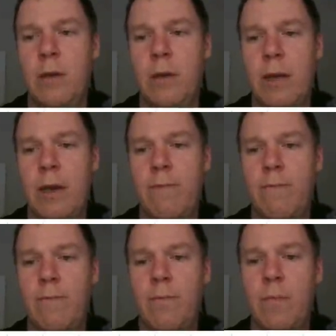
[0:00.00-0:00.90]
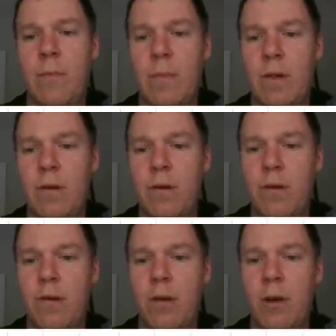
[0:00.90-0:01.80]
Okay,
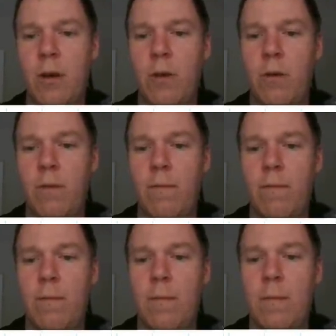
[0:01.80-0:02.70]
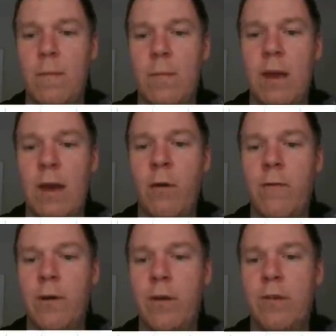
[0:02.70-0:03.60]
so alpha
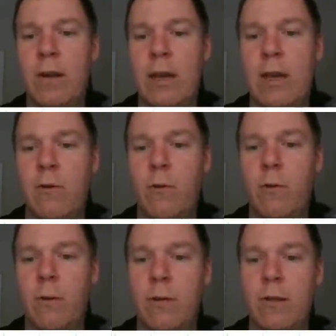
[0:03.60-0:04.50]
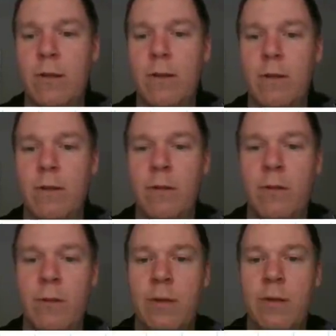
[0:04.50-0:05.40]
is going to equal,
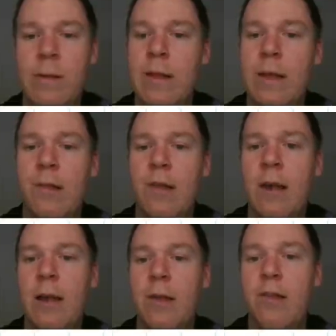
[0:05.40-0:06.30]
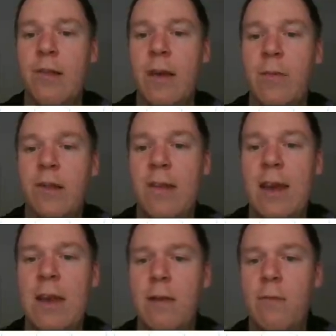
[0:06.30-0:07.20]
now sine is the same as
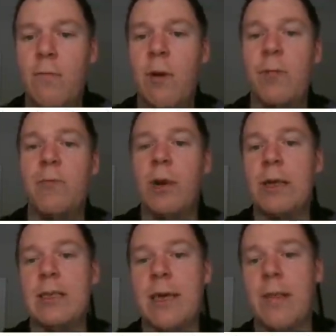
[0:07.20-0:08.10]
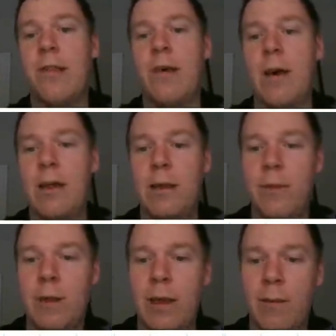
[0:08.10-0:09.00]
tan. When we bring it to the other side, it
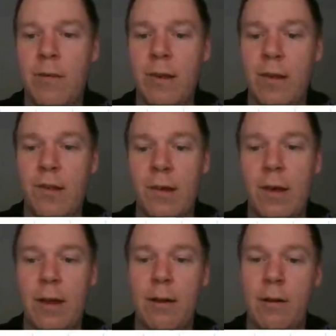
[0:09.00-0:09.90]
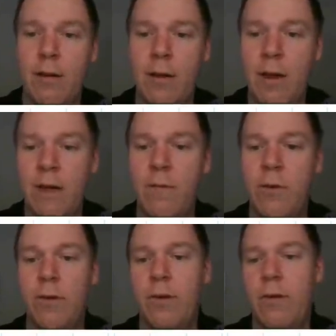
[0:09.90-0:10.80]
becomes a sine
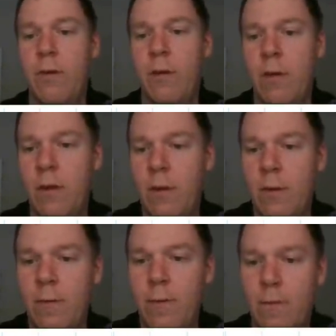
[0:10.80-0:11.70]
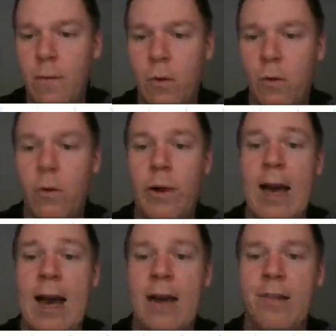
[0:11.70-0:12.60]
inverse, or
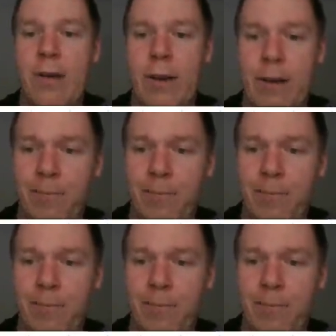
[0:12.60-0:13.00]
arc sine.